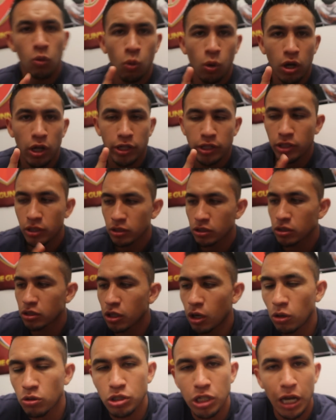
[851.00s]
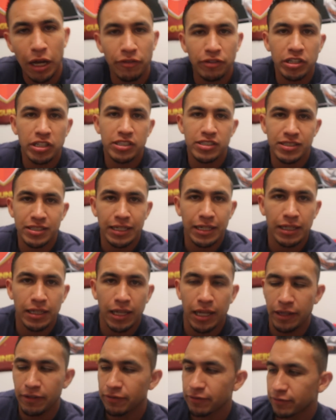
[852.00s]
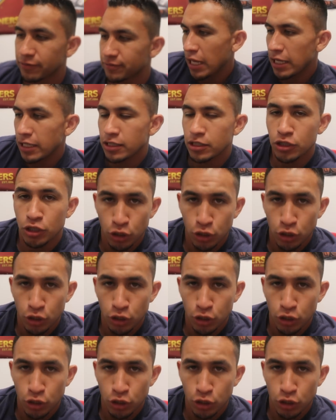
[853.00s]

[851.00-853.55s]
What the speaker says: one, Coach Javi needs to get a life, and